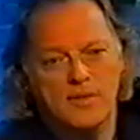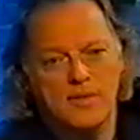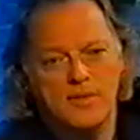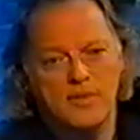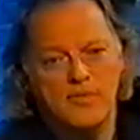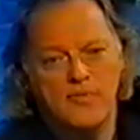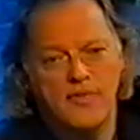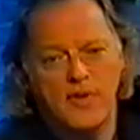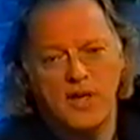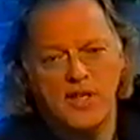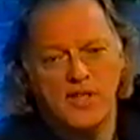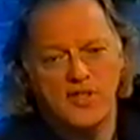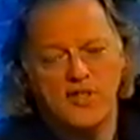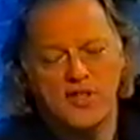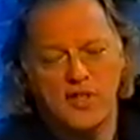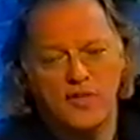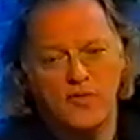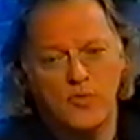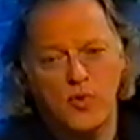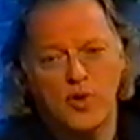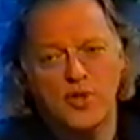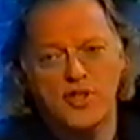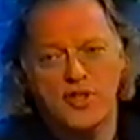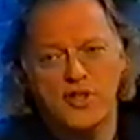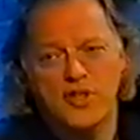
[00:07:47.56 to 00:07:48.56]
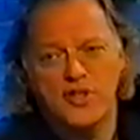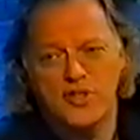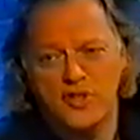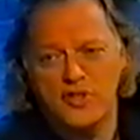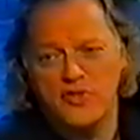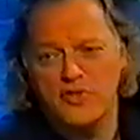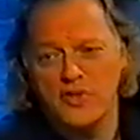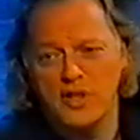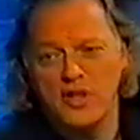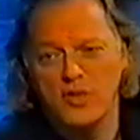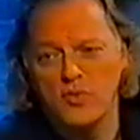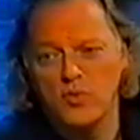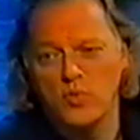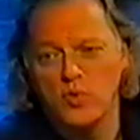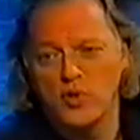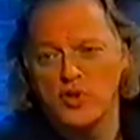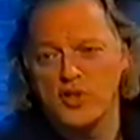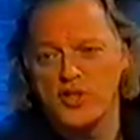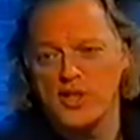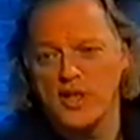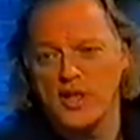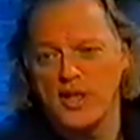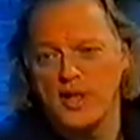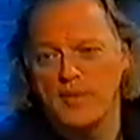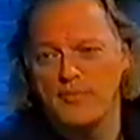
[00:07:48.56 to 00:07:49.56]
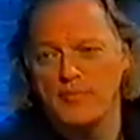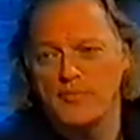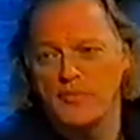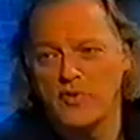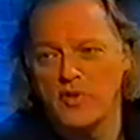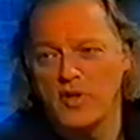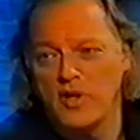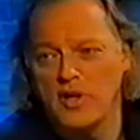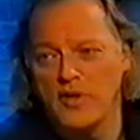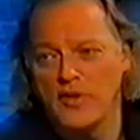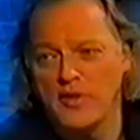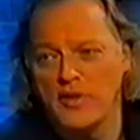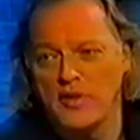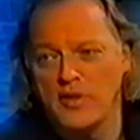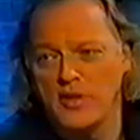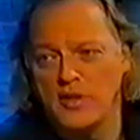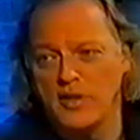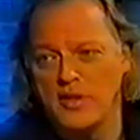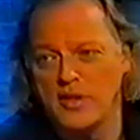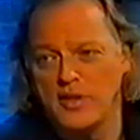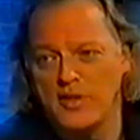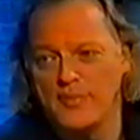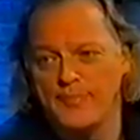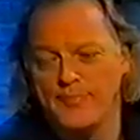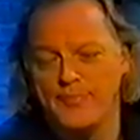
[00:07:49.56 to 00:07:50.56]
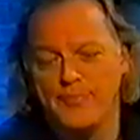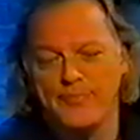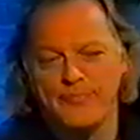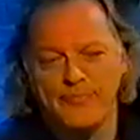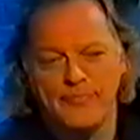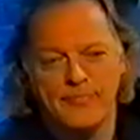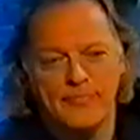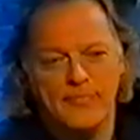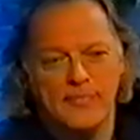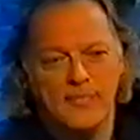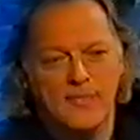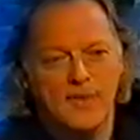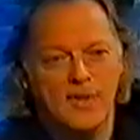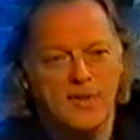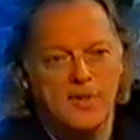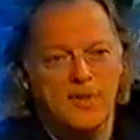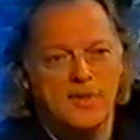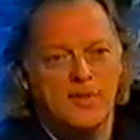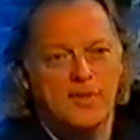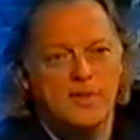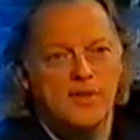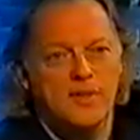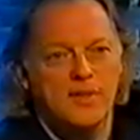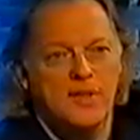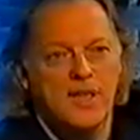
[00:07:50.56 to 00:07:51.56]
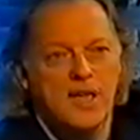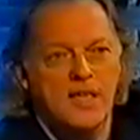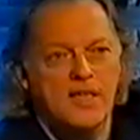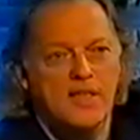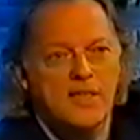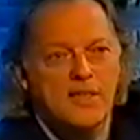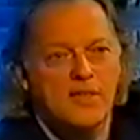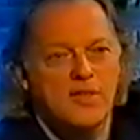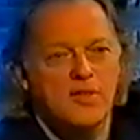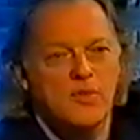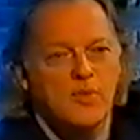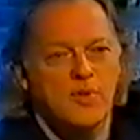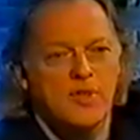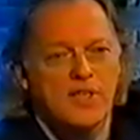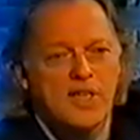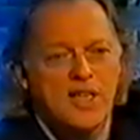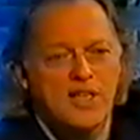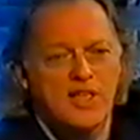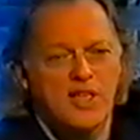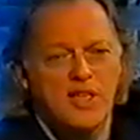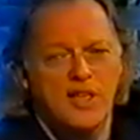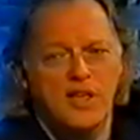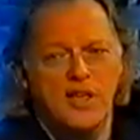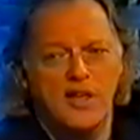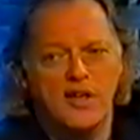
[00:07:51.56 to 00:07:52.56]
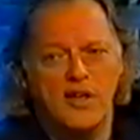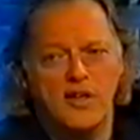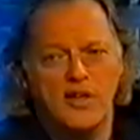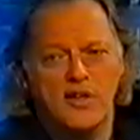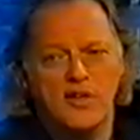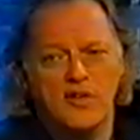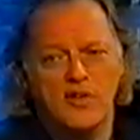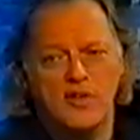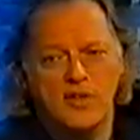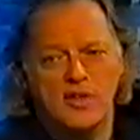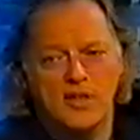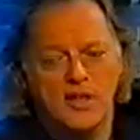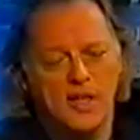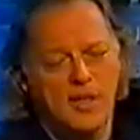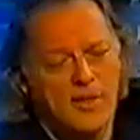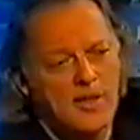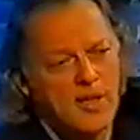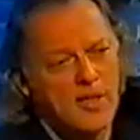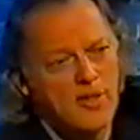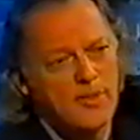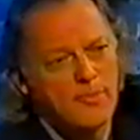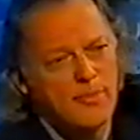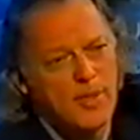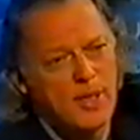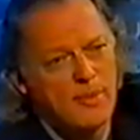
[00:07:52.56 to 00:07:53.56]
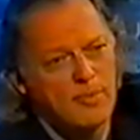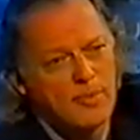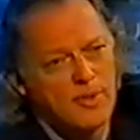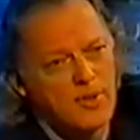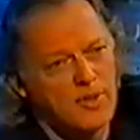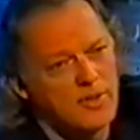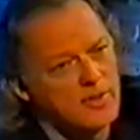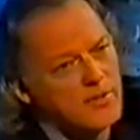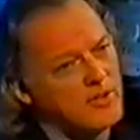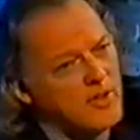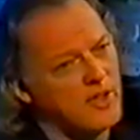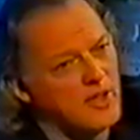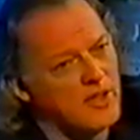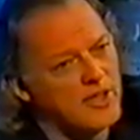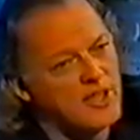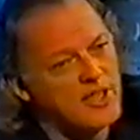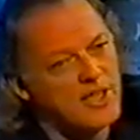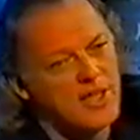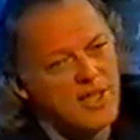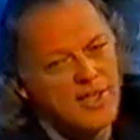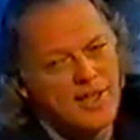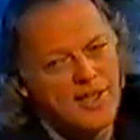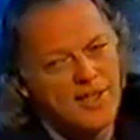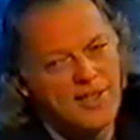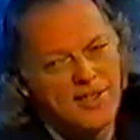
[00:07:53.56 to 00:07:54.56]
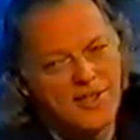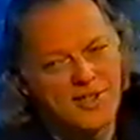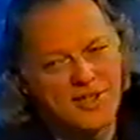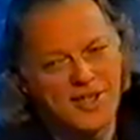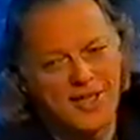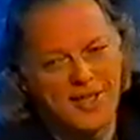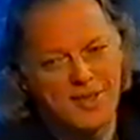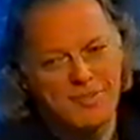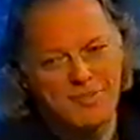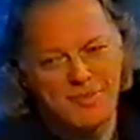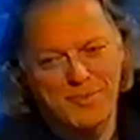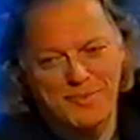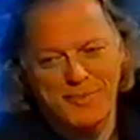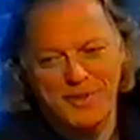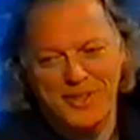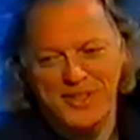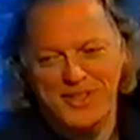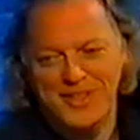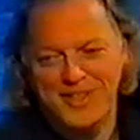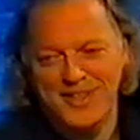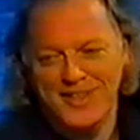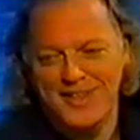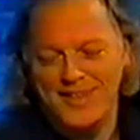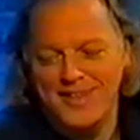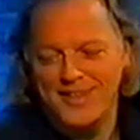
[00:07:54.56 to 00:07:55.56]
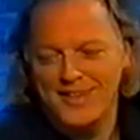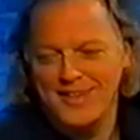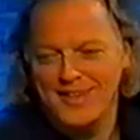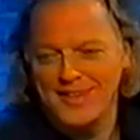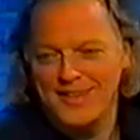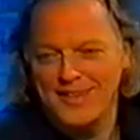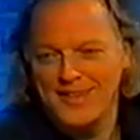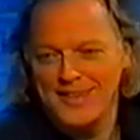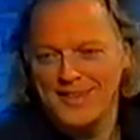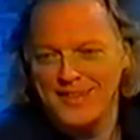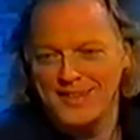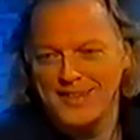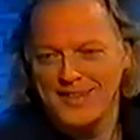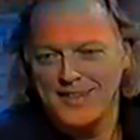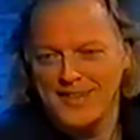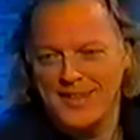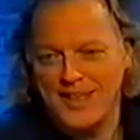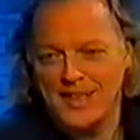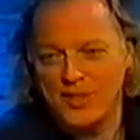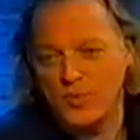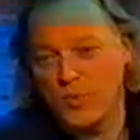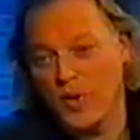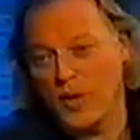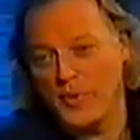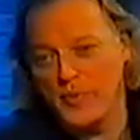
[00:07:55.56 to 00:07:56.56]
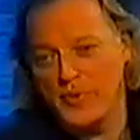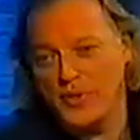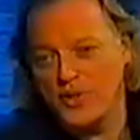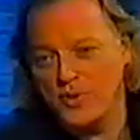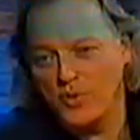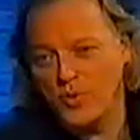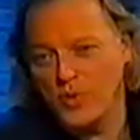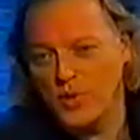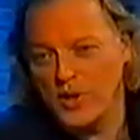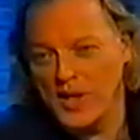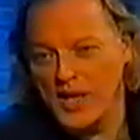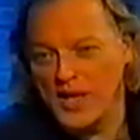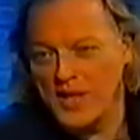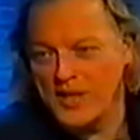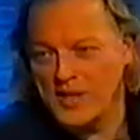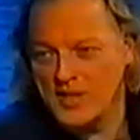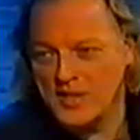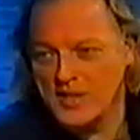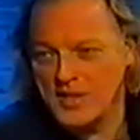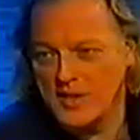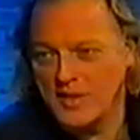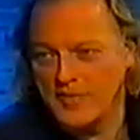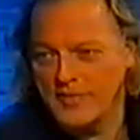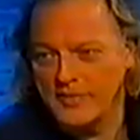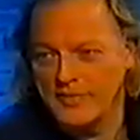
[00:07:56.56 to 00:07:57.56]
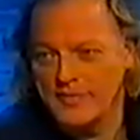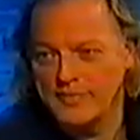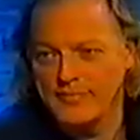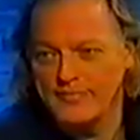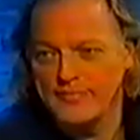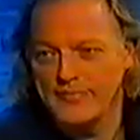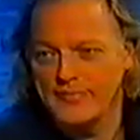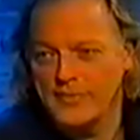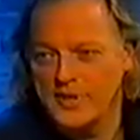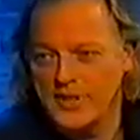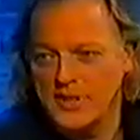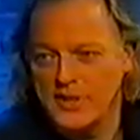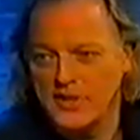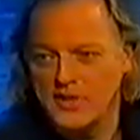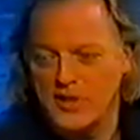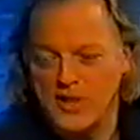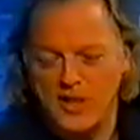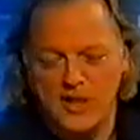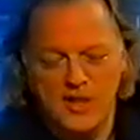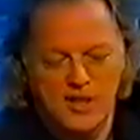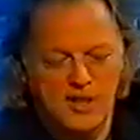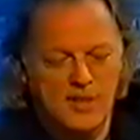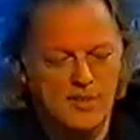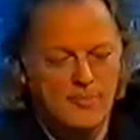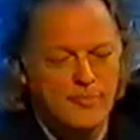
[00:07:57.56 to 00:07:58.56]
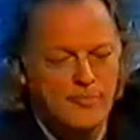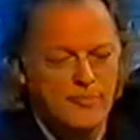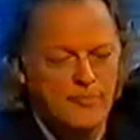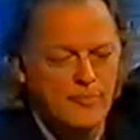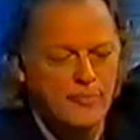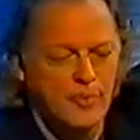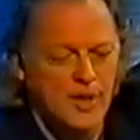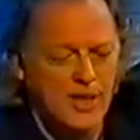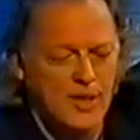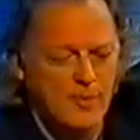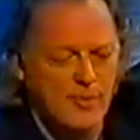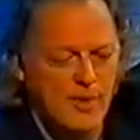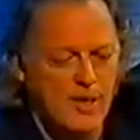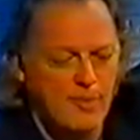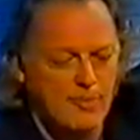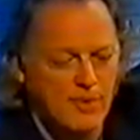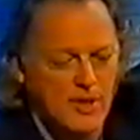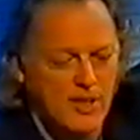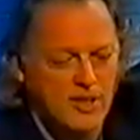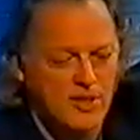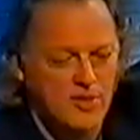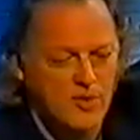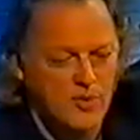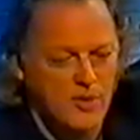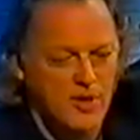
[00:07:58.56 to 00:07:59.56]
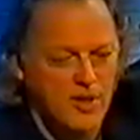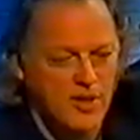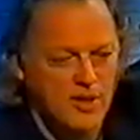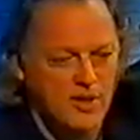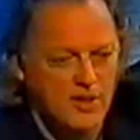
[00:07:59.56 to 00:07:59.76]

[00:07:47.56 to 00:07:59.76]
you find yourself watching the screen all the time rather than getting into what's actually going on. And I know people look rather tiny at times, but that's why we do all the other stuff, to try and bring people into